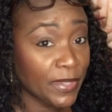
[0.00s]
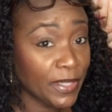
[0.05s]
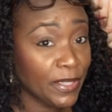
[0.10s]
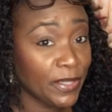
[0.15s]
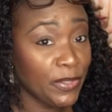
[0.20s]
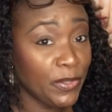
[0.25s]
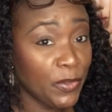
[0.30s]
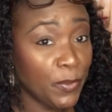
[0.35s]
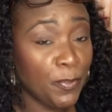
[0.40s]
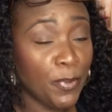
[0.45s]

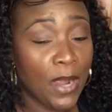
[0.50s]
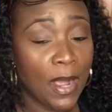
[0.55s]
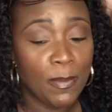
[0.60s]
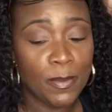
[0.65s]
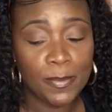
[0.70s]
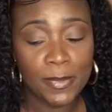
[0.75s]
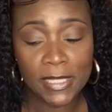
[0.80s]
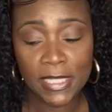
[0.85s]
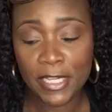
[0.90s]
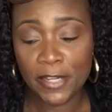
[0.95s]
You'll
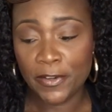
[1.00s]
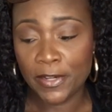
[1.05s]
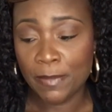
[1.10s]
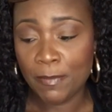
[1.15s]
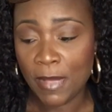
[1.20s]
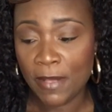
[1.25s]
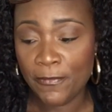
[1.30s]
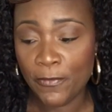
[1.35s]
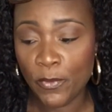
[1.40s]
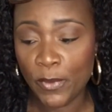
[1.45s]
probably hear it in
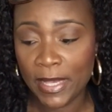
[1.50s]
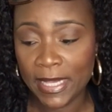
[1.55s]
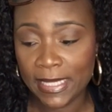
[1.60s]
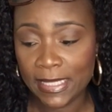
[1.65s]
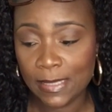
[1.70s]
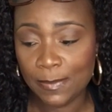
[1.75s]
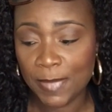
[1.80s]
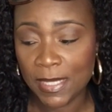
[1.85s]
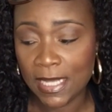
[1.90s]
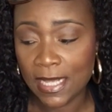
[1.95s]
my voice
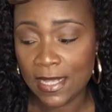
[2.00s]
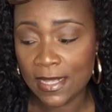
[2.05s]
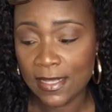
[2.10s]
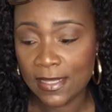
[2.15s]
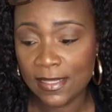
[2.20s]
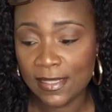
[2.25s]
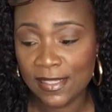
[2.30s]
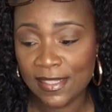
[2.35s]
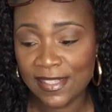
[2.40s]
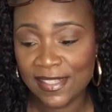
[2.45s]

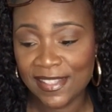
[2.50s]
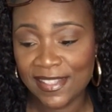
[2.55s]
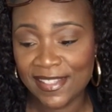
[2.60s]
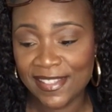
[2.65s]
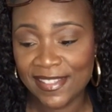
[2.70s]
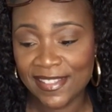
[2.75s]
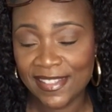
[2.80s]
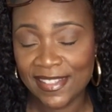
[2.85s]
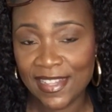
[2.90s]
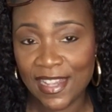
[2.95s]
because
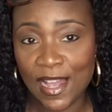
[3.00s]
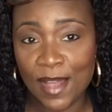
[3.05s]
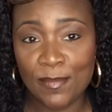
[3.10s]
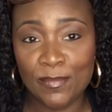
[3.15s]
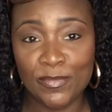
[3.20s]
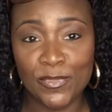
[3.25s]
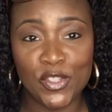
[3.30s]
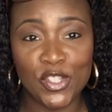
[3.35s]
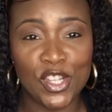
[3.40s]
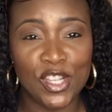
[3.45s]

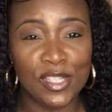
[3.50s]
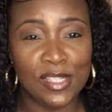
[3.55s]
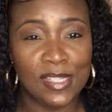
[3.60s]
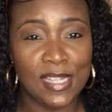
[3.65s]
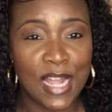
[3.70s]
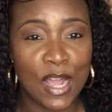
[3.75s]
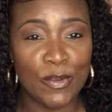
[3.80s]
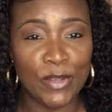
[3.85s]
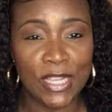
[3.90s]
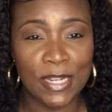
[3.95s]
I'm just
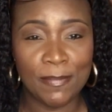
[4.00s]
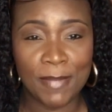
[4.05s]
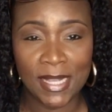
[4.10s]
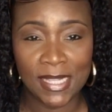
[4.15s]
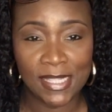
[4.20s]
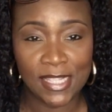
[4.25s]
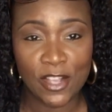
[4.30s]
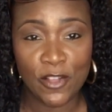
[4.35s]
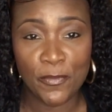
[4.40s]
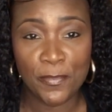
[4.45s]
now getting
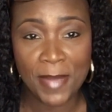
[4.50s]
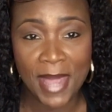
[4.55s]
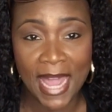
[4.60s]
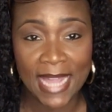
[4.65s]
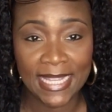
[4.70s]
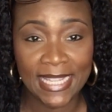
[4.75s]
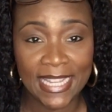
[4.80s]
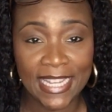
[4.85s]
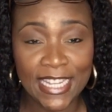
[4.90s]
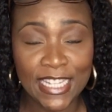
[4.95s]
myself
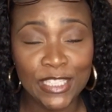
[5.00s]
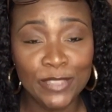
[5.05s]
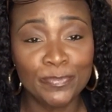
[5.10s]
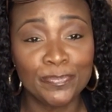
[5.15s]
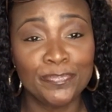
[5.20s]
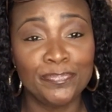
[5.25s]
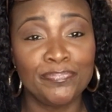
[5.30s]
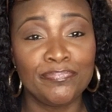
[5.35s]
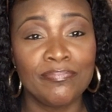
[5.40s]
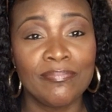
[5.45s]
back
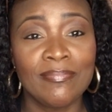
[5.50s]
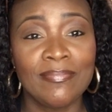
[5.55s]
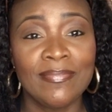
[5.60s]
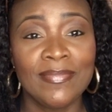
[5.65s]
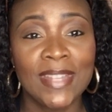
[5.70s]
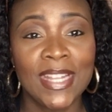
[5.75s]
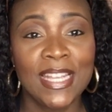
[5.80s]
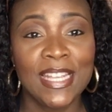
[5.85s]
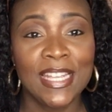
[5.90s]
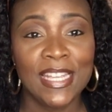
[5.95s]

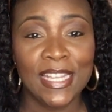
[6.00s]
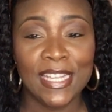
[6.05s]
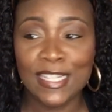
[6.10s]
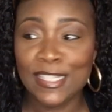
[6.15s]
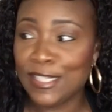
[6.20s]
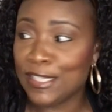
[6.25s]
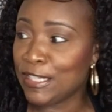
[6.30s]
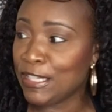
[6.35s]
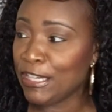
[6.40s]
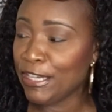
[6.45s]

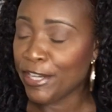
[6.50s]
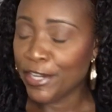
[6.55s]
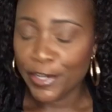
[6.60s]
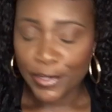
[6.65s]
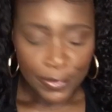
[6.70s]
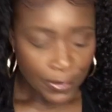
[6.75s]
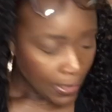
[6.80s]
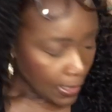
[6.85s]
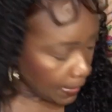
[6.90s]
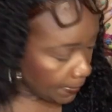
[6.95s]
into
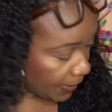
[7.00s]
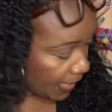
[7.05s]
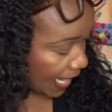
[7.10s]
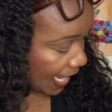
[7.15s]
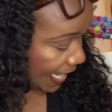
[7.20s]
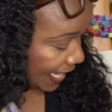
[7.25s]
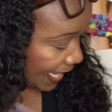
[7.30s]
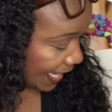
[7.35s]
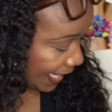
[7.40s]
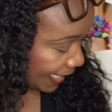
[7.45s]
gear. But I
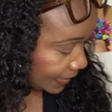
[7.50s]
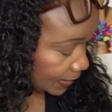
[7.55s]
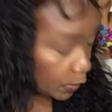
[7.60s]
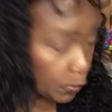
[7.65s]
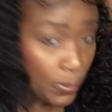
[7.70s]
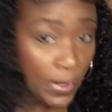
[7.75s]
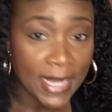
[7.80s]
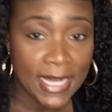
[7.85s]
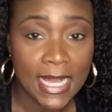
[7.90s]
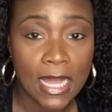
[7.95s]
had to
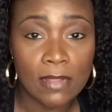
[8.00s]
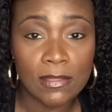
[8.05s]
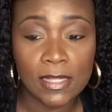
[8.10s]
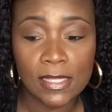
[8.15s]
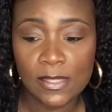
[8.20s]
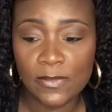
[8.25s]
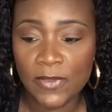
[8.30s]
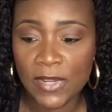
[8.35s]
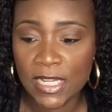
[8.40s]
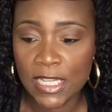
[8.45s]
crank out
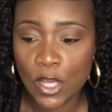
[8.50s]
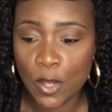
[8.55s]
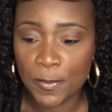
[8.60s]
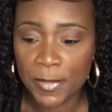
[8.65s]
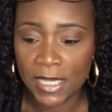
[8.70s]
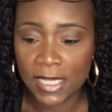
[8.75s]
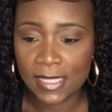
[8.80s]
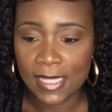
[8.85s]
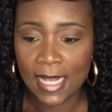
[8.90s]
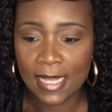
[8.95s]
this video
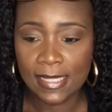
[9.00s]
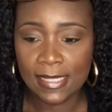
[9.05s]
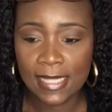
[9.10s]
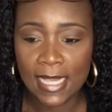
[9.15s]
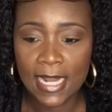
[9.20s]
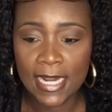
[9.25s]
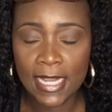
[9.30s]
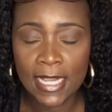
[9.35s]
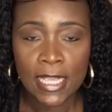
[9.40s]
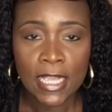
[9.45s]
because I
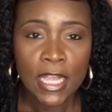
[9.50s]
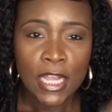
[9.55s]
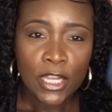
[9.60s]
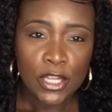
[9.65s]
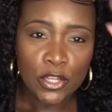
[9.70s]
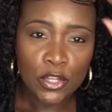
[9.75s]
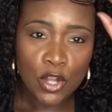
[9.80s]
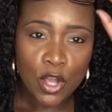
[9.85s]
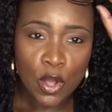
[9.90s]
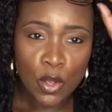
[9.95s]
said it,
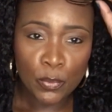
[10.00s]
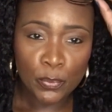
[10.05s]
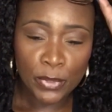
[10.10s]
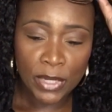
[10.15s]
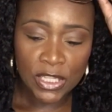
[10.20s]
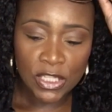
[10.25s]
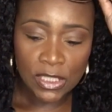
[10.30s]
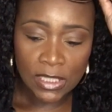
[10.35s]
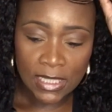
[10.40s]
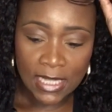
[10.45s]

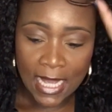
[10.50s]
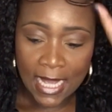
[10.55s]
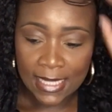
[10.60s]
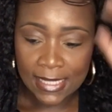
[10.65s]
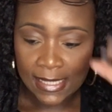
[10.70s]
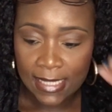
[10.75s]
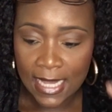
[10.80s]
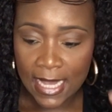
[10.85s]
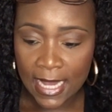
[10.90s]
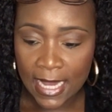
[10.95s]
originally I
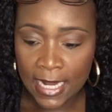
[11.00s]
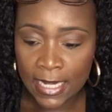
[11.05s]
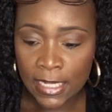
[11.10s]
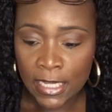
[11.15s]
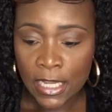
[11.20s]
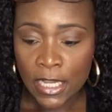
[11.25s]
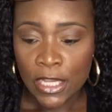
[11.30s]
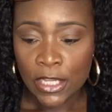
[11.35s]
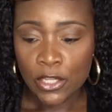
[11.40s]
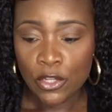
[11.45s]
said,
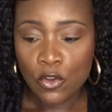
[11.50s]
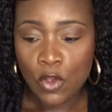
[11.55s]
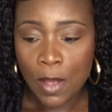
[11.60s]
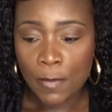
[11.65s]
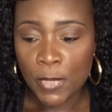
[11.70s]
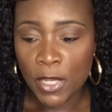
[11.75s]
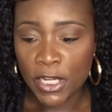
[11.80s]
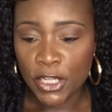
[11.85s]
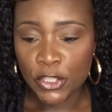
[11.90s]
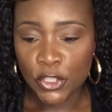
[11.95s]
I'm
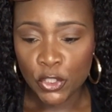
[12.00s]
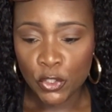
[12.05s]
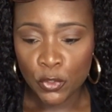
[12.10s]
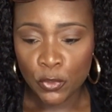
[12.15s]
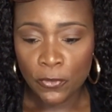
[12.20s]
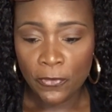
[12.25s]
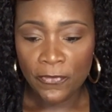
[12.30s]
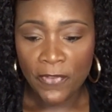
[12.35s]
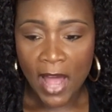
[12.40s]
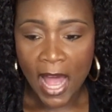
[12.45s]
going to do
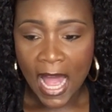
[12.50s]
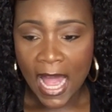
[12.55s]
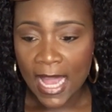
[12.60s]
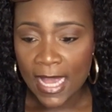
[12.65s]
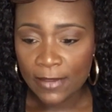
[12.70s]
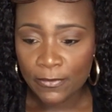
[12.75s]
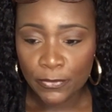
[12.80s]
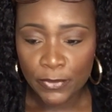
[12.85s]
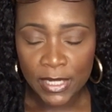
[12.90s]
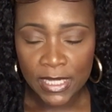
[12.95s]

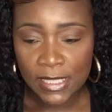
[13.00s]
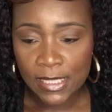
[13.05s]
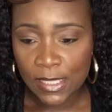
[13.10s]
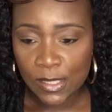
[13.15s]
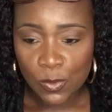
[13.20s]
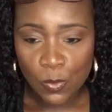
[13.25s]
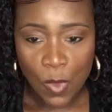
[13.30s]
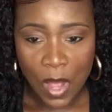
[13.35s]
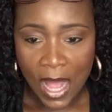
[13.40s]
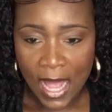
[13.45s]
5
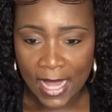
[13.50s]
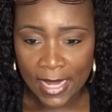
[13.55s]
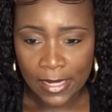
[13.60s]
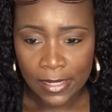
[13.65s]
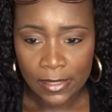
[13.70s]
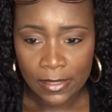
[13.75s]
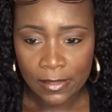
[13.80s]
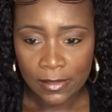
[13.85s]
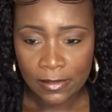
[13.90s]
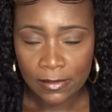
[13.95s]
reasons why,
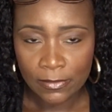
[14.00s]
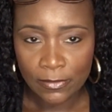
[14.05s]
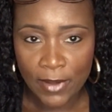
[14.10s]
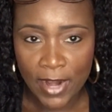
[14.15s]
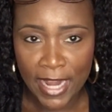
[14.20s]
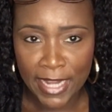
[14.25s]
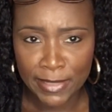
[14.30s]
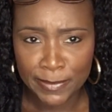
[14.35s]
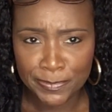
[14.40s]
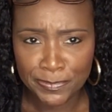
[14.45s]
right?